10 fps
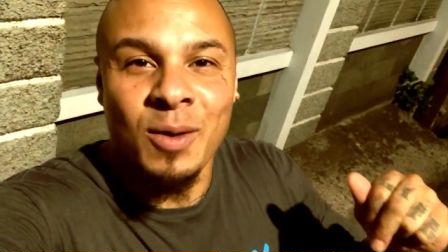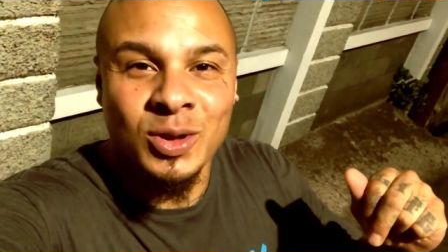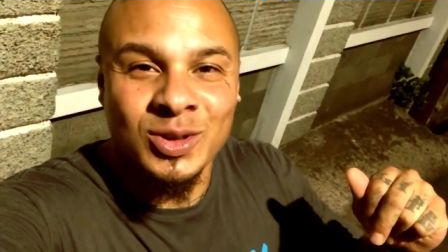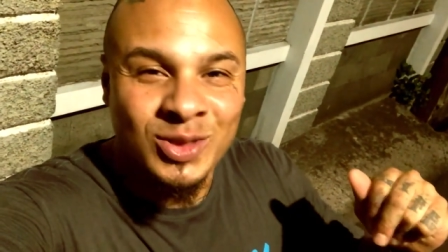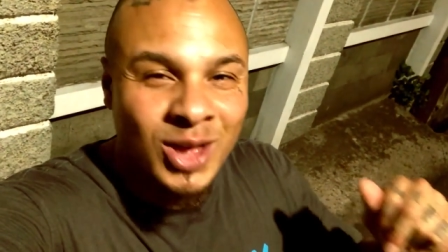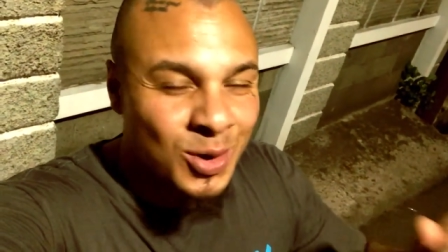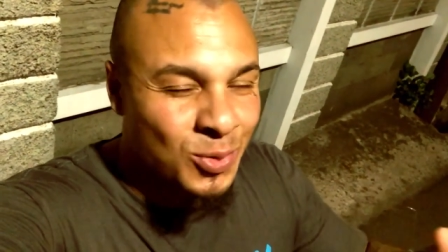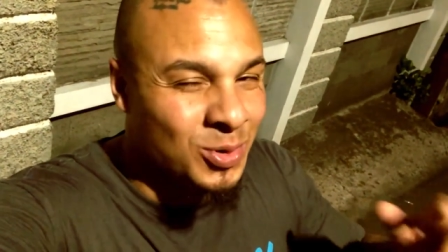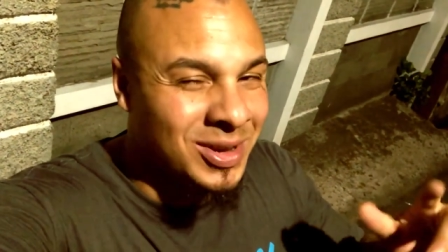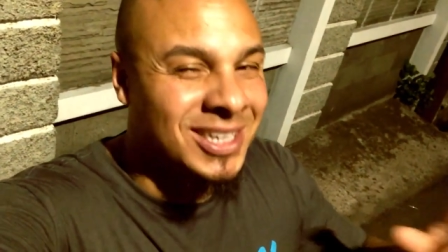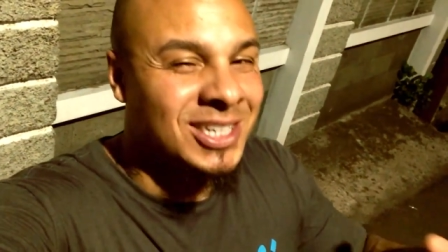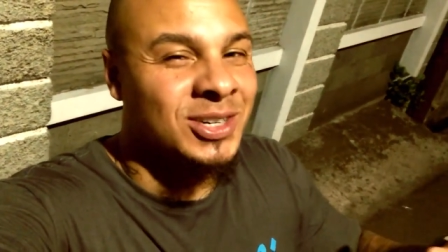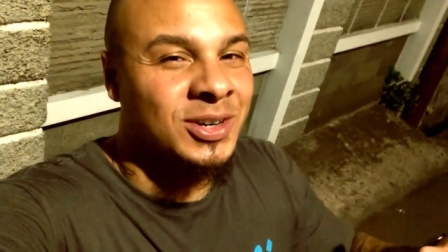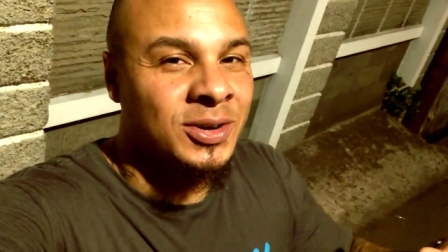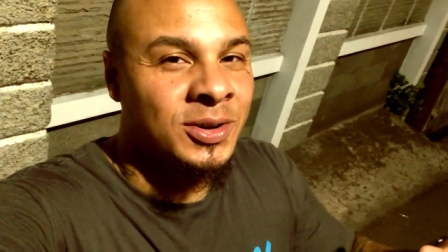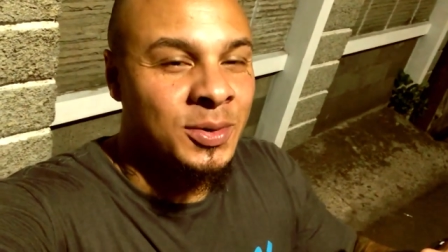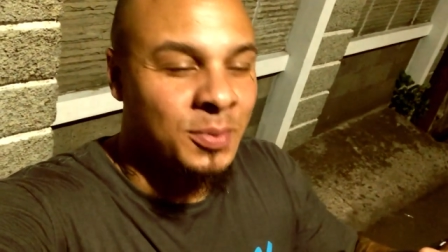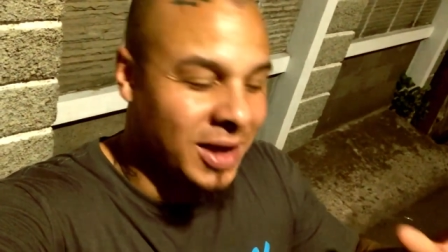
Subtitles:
I was not really sure.